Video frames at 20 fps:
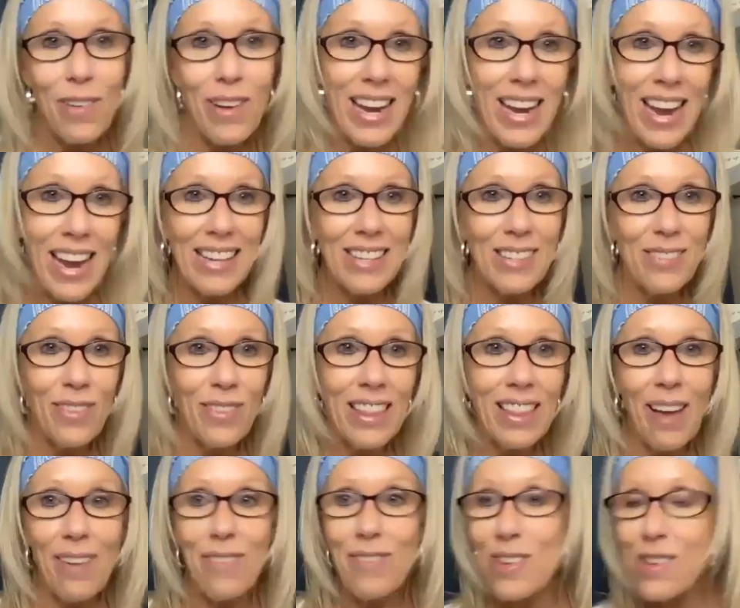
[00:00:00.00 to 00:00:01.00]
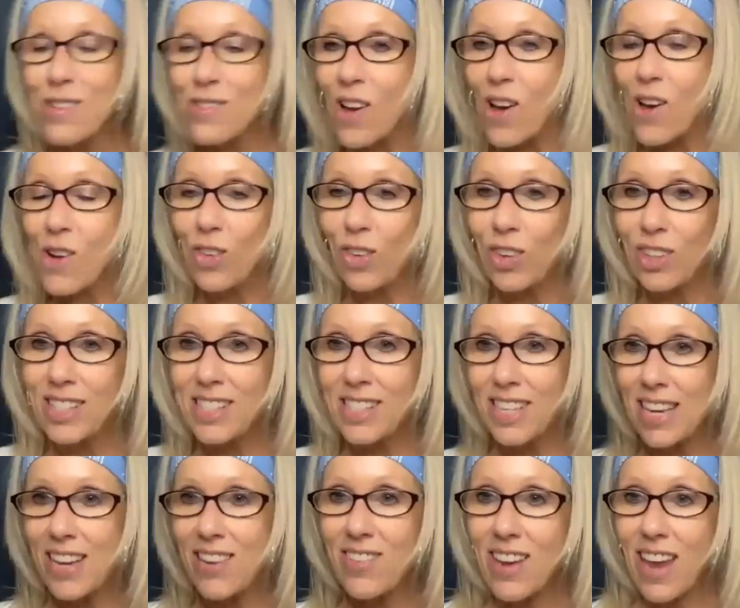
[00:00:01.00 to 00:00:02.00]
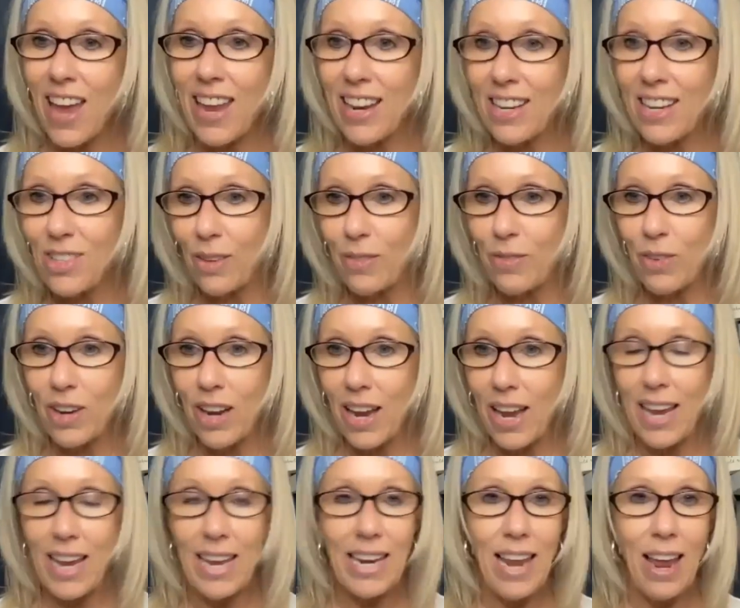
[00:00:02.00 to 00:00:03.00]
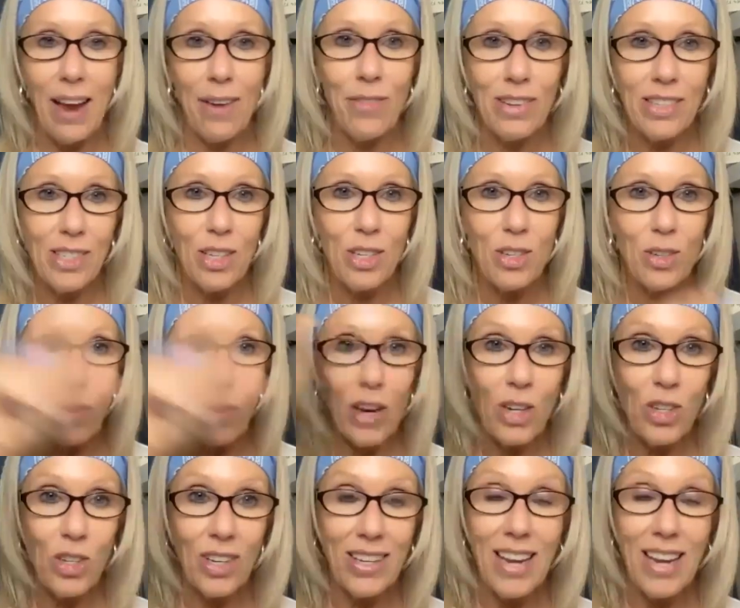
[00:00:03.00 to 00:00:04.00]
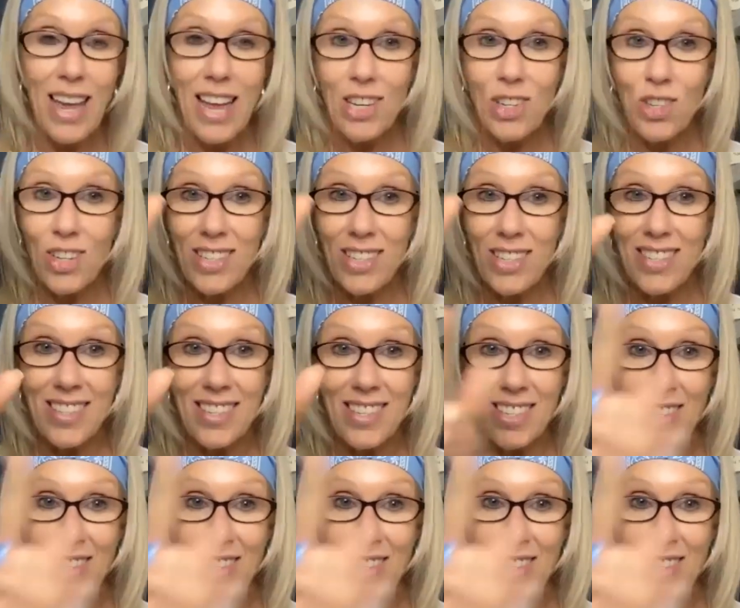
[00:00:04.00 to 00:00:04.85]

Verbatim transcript: weekend. We love you. We'll see you again. And don't forget, in every situation, Jesus is